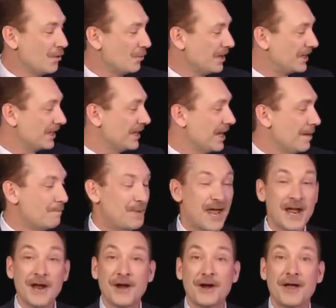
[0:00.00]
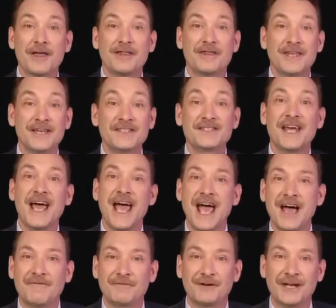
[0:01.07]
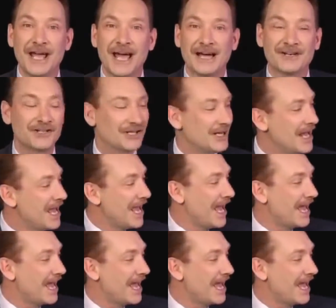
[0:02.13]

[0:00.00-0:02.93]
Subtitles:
We can pair this half reaction